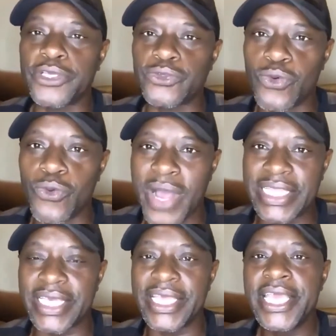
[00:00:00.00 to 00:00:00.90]
can score
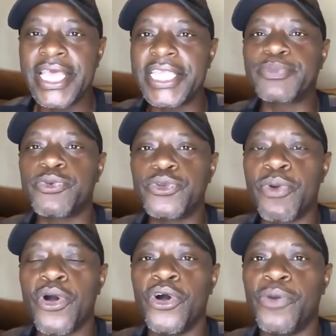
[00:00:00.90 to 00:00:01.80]
one here, let's put
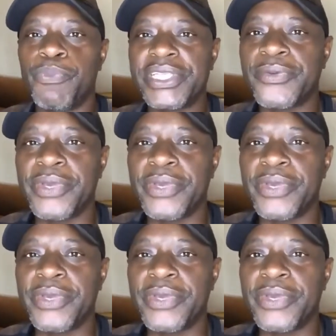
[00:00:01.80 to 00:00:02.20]
more pressure.